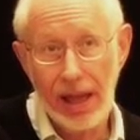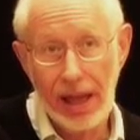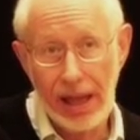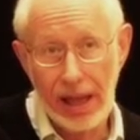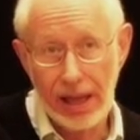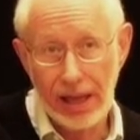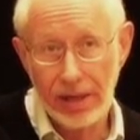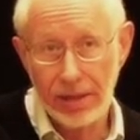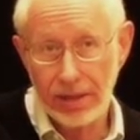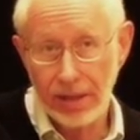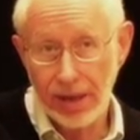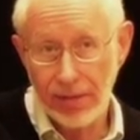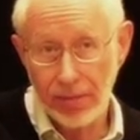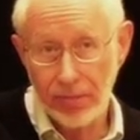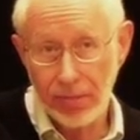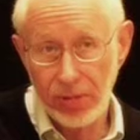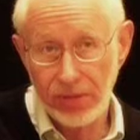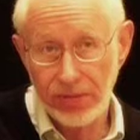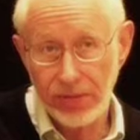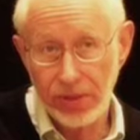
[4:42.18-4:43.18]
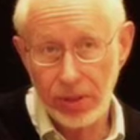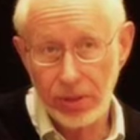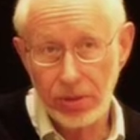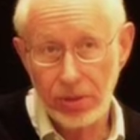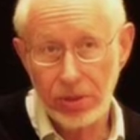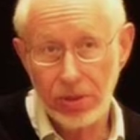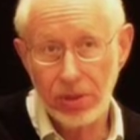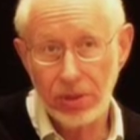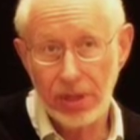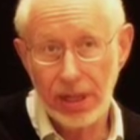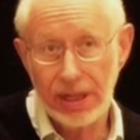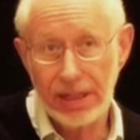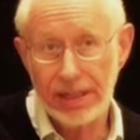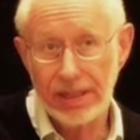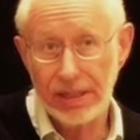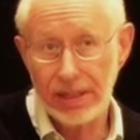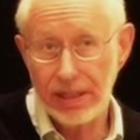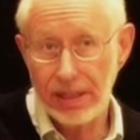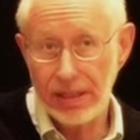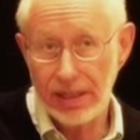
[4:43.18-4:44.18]
and government officials so that they can
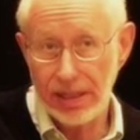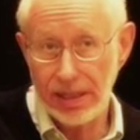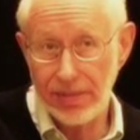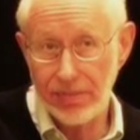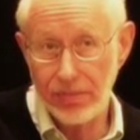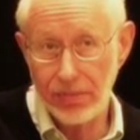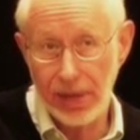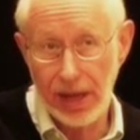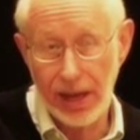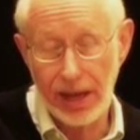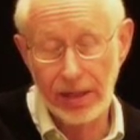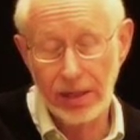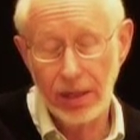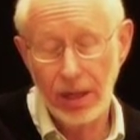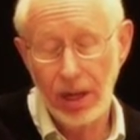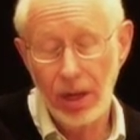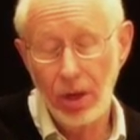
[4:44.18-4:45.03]
see the impact.